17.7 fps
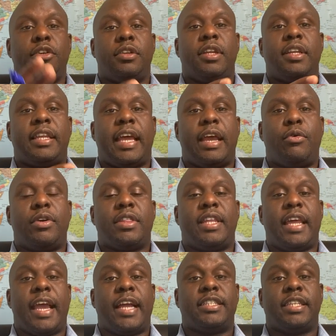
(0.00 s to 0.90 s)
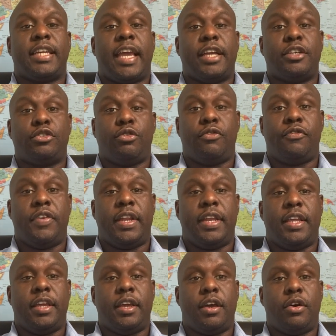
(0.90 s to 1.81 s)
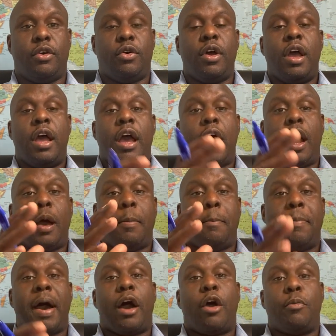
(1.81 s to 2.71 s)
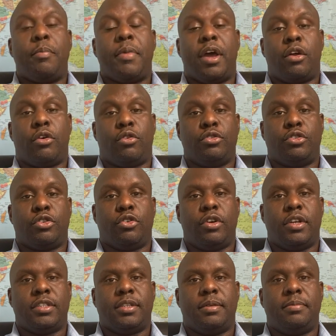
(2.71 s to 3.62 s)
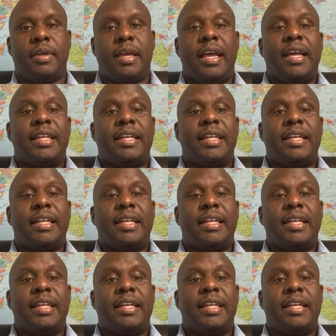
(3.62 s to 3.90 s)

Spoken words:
today with an educational video about medical tourism.